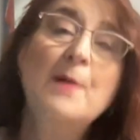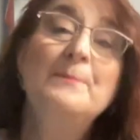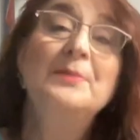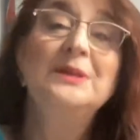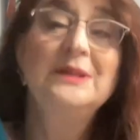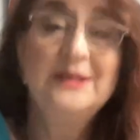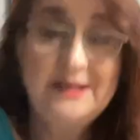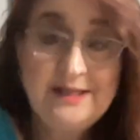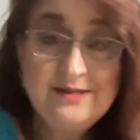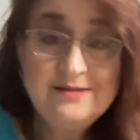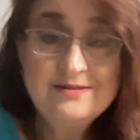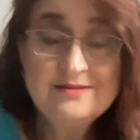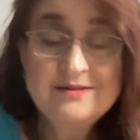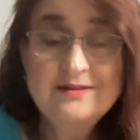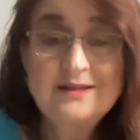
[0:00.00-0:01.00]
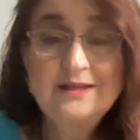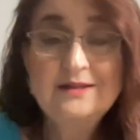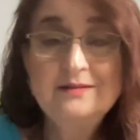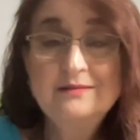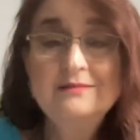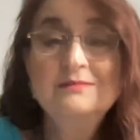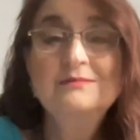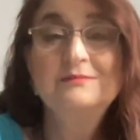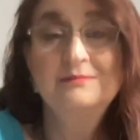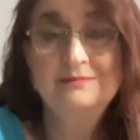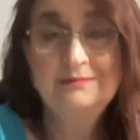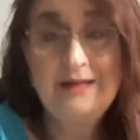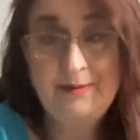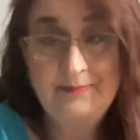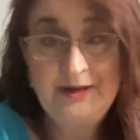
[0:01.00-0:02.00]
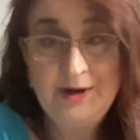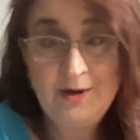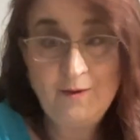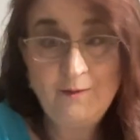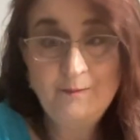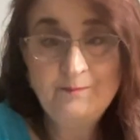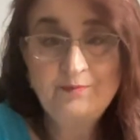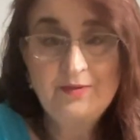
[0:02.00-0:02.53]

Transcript: please let me know.